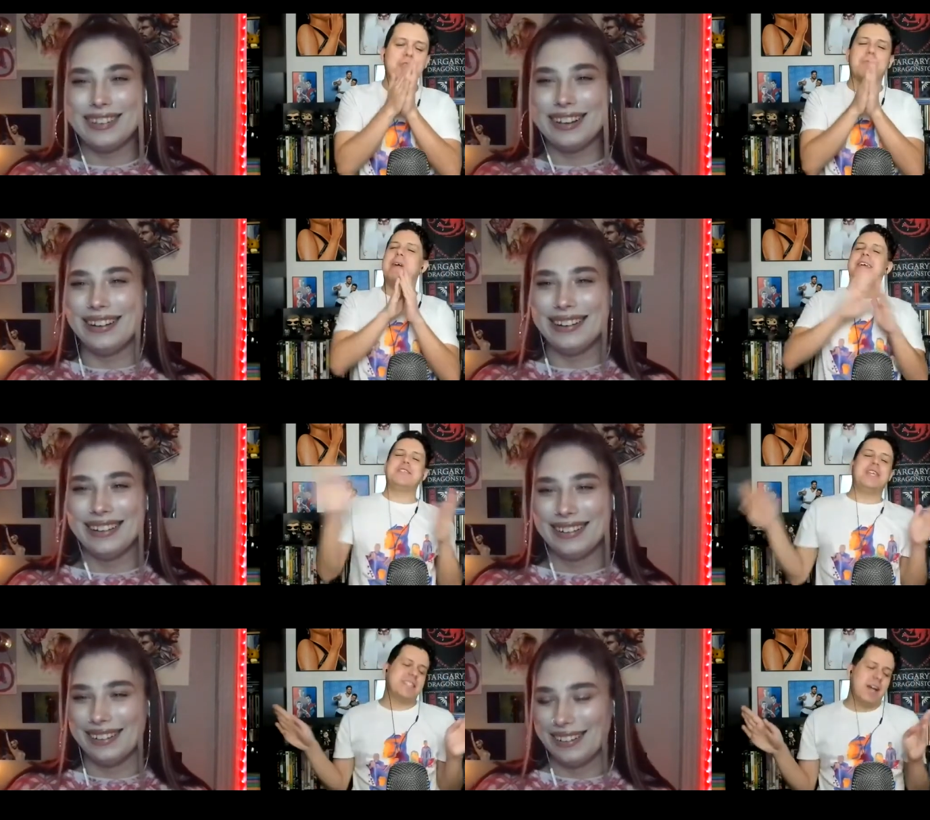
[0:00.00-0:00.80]
Speaker 1: the
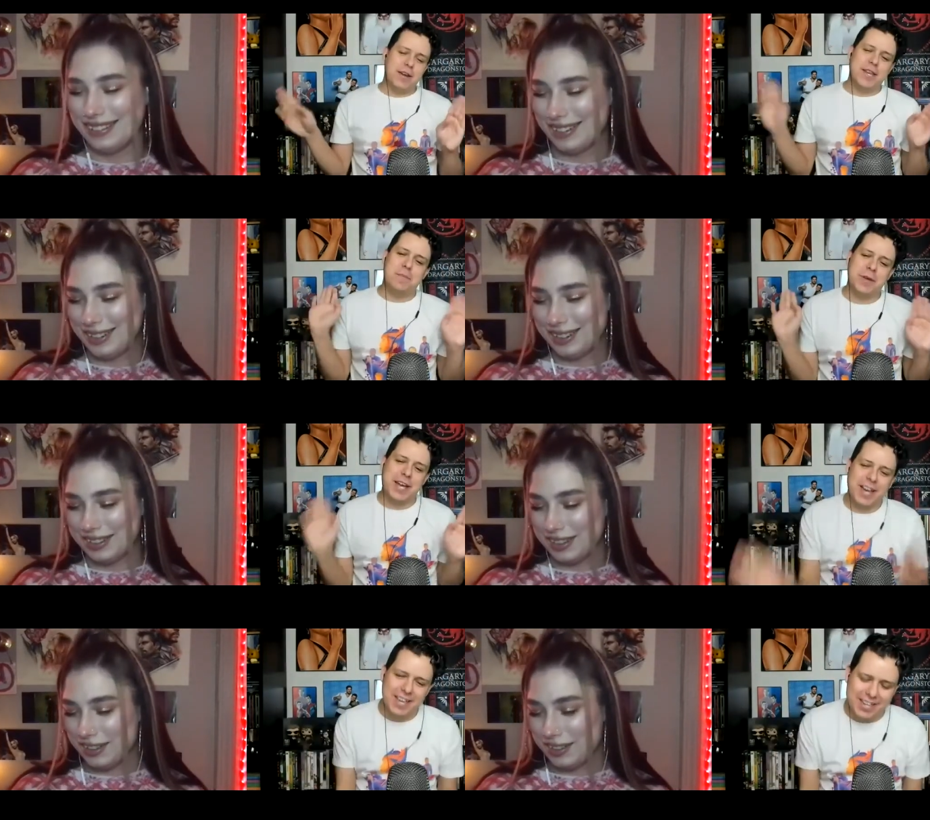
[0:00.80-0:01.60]
rage has already
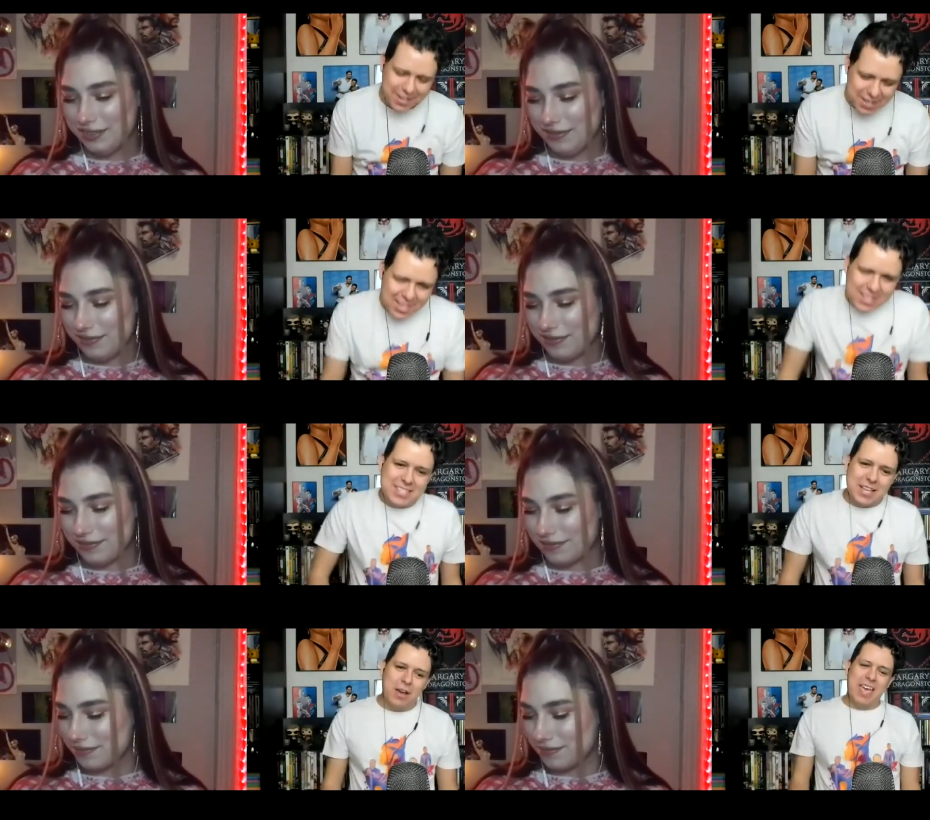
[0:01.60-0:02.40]
begun.
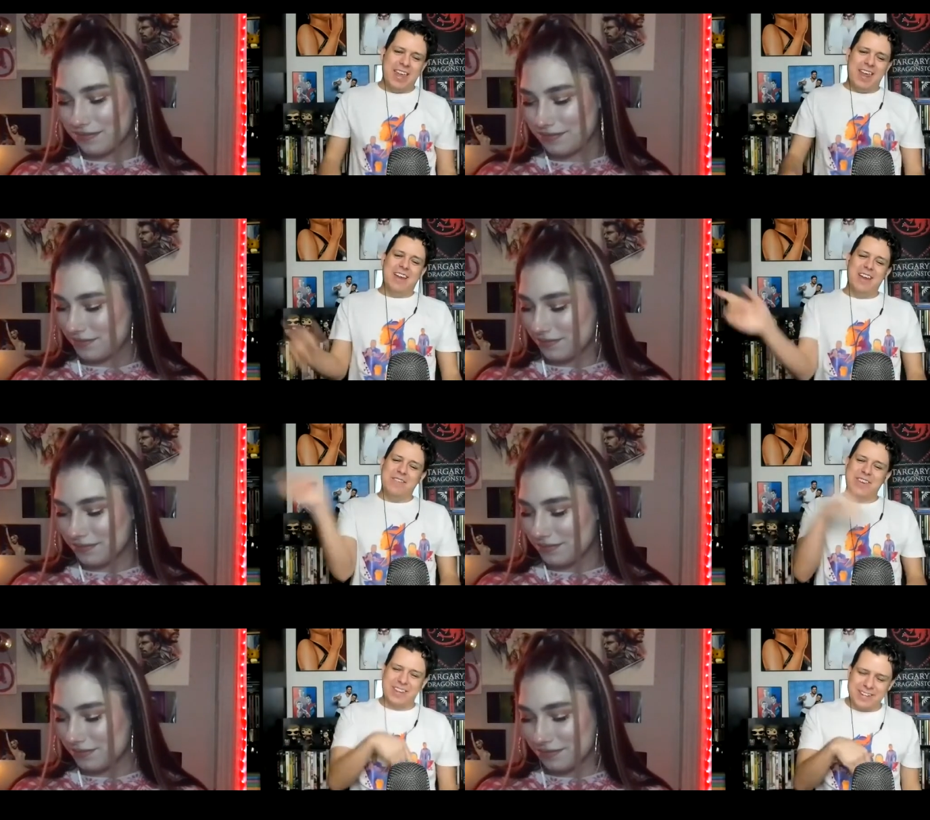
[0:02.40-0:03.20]
So head on
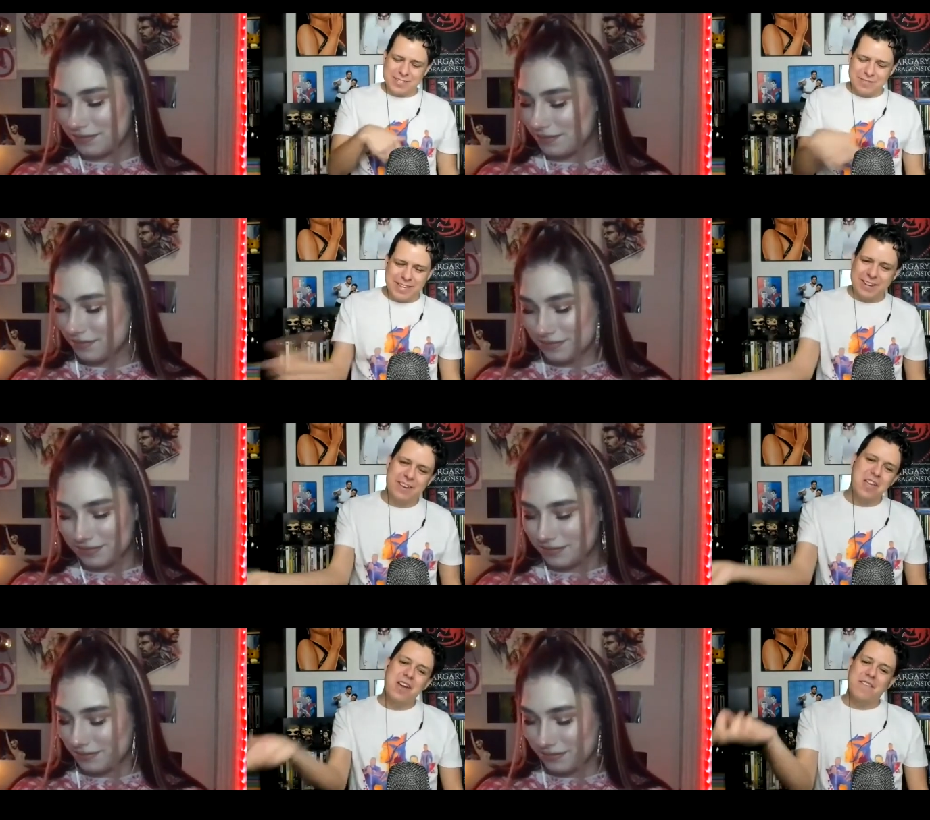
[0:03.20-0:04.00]
over to her Twitter,
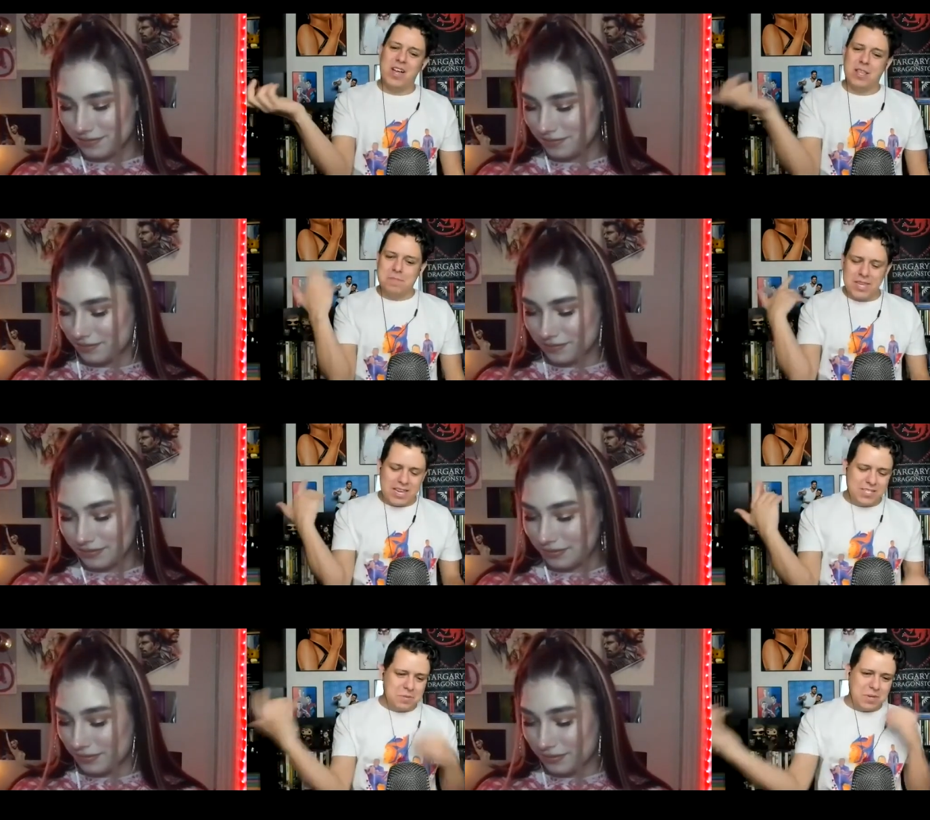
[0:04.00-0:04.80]
follow me
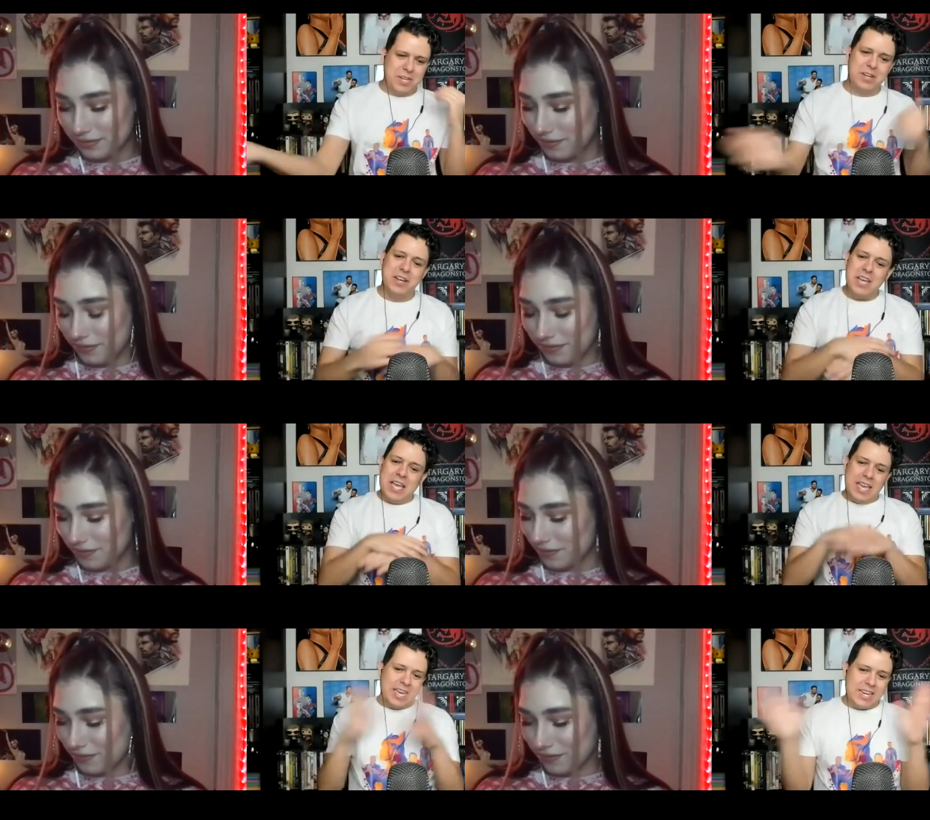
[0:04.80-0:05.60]
on Twitter,
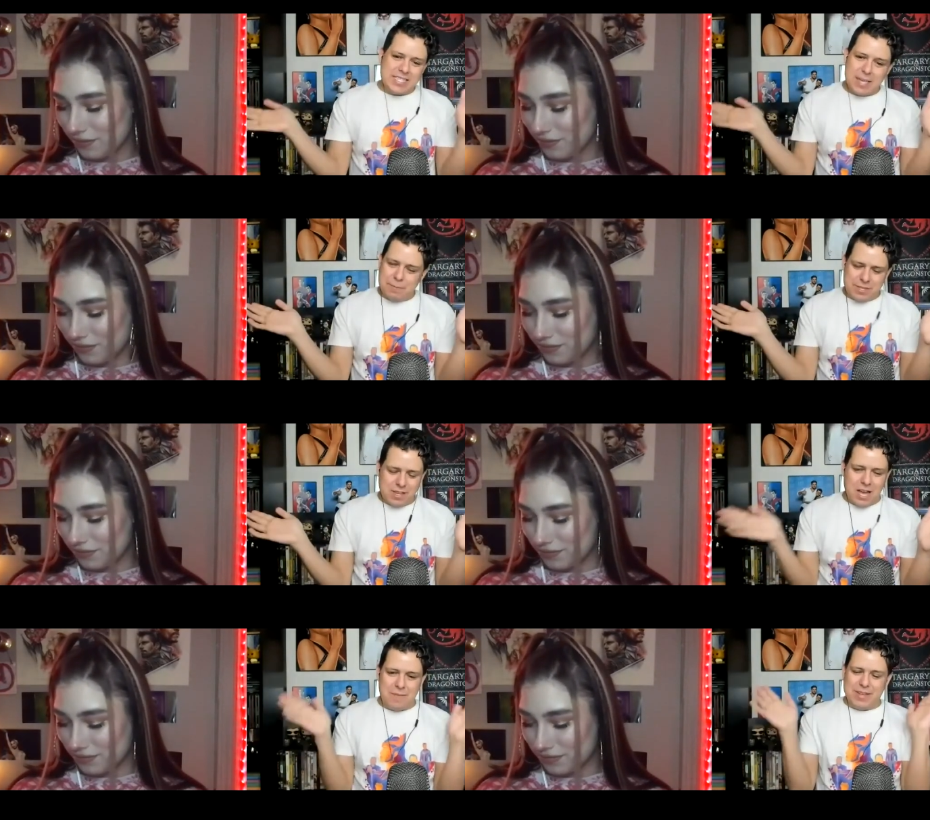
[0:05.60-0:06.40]
hit us up in the
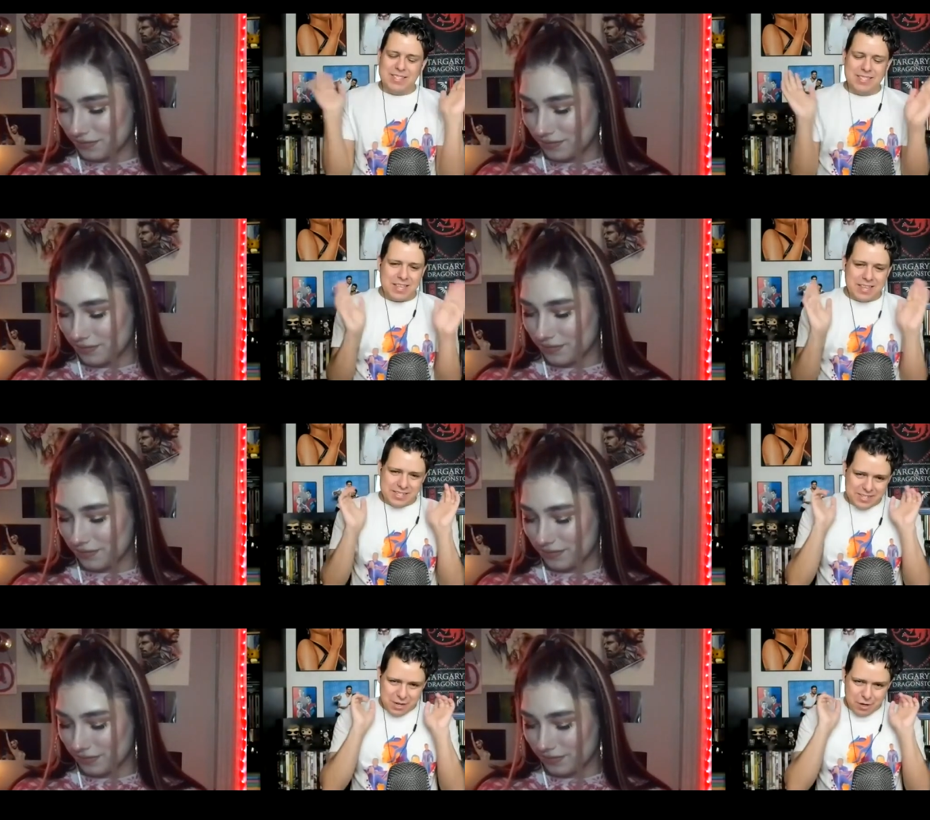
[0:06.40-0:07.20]
comments, let
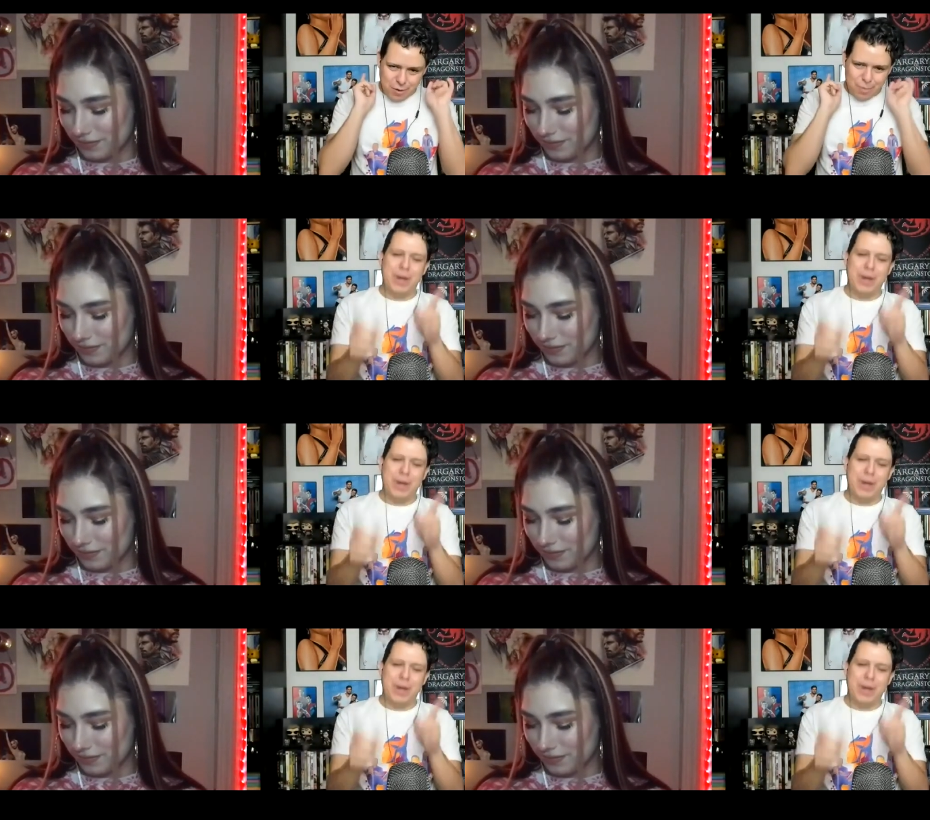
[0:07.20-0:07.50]
us know